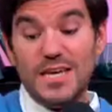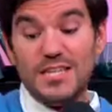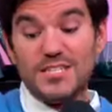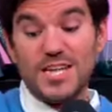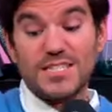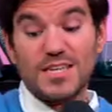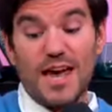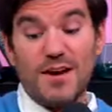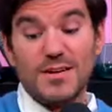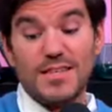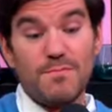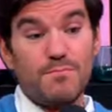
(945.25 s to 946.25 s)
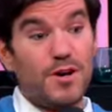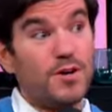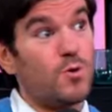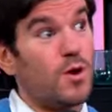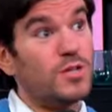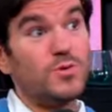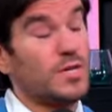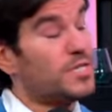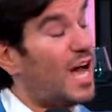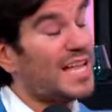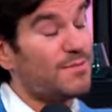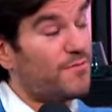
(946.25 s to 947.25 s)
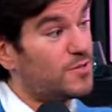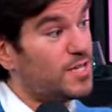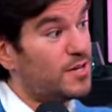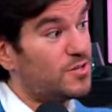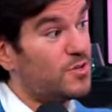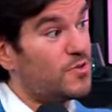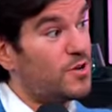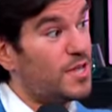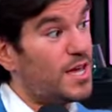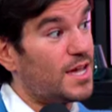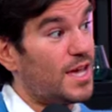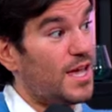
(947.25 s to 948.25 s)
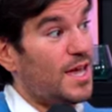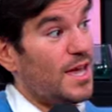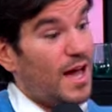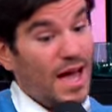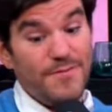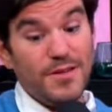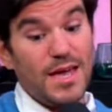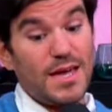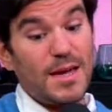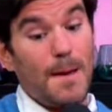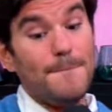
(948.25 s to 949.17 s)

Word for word: Jessel, Aaron, and then Brynn, who were all doing shots before dinner. So they're like, I feel like,